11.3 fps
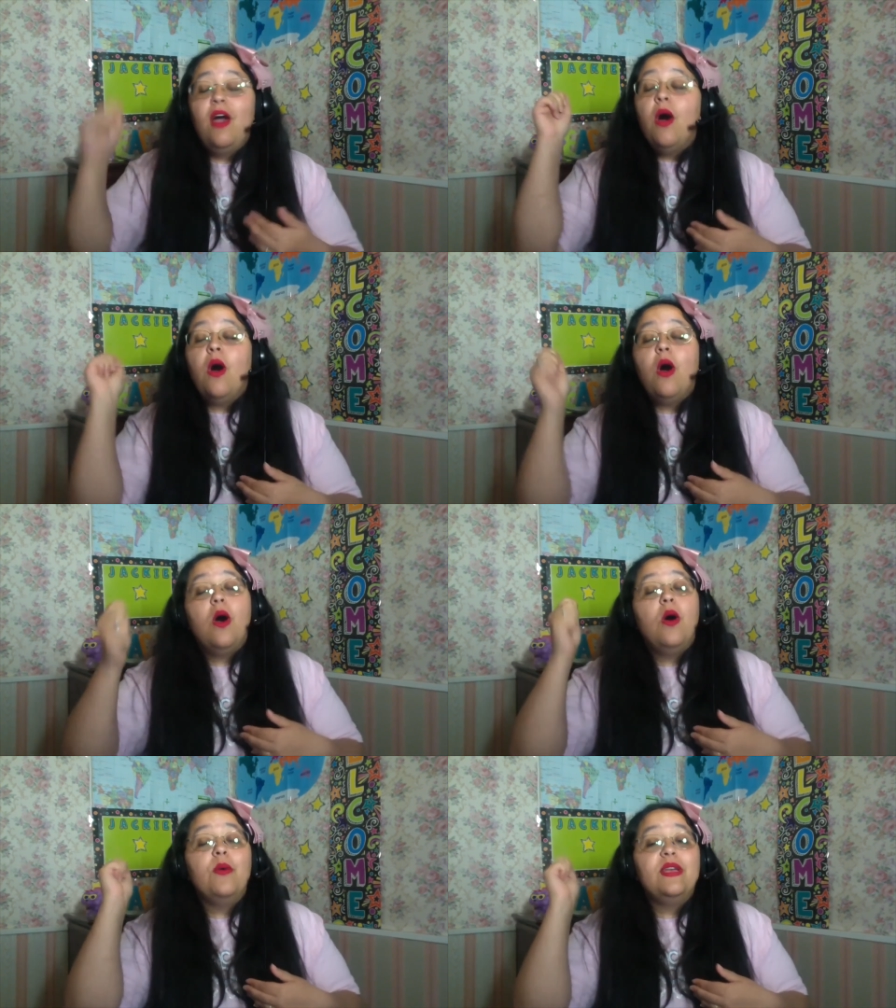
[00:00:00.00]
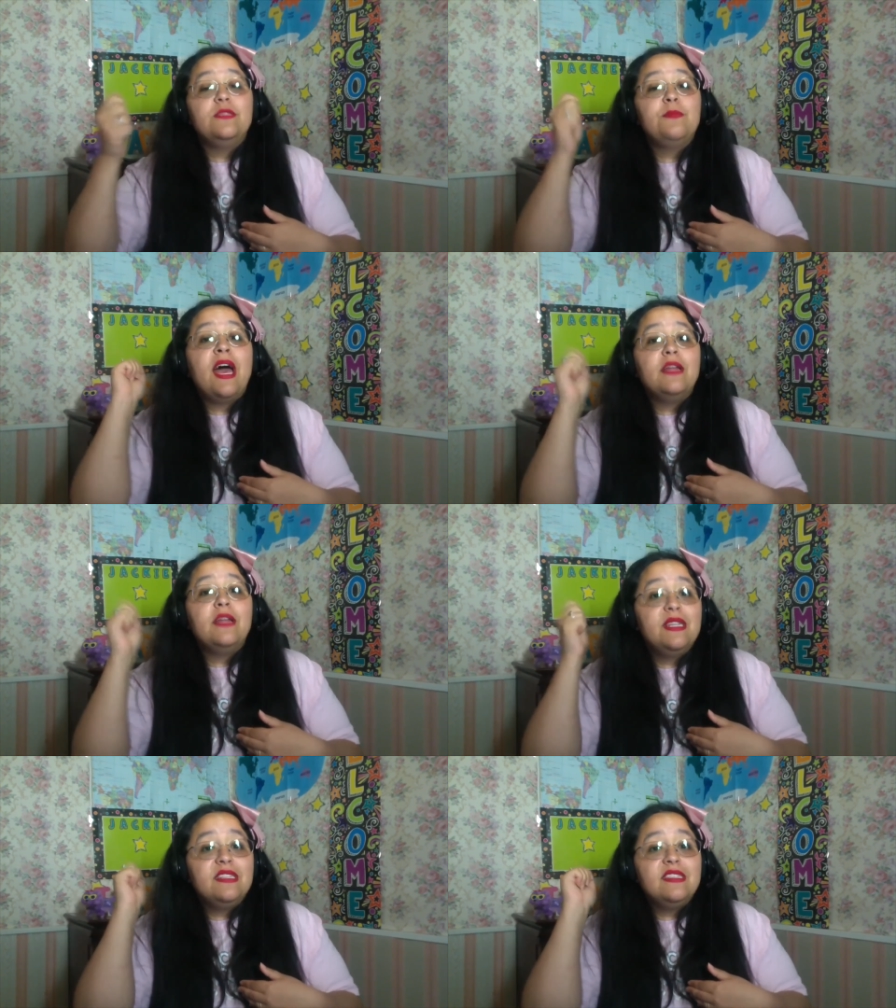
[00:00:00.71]
always
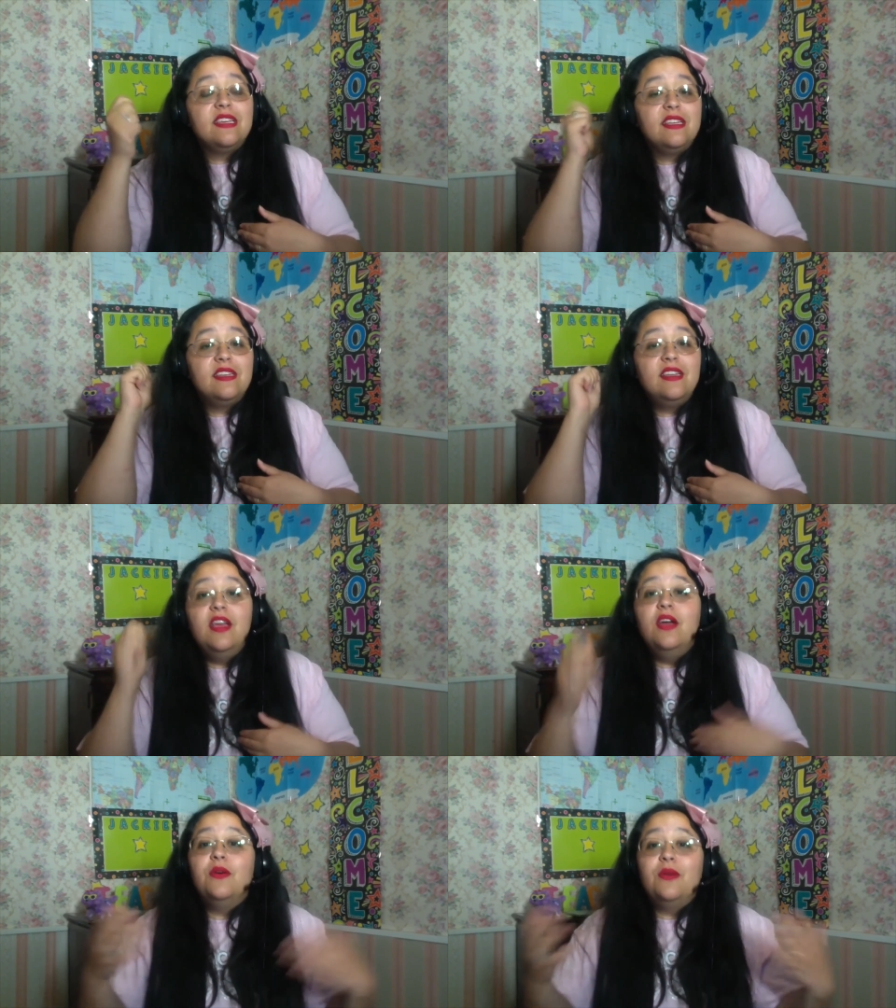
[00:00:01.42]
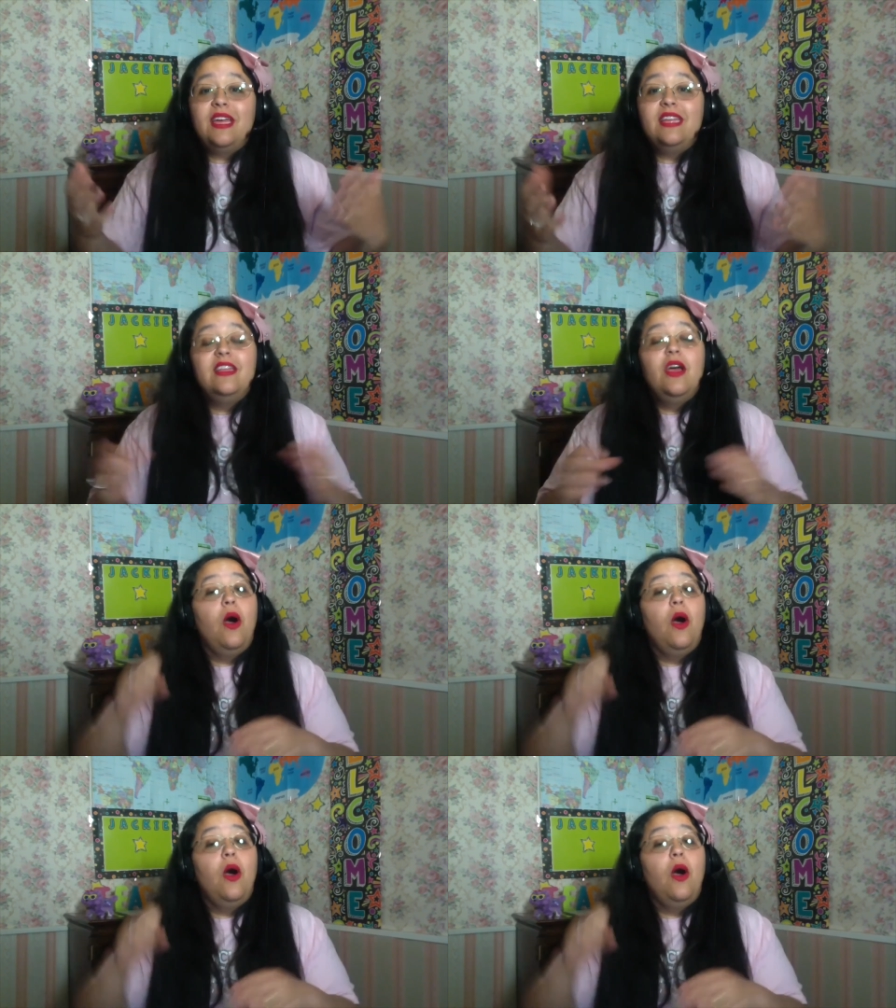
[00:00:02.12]
badminton, right?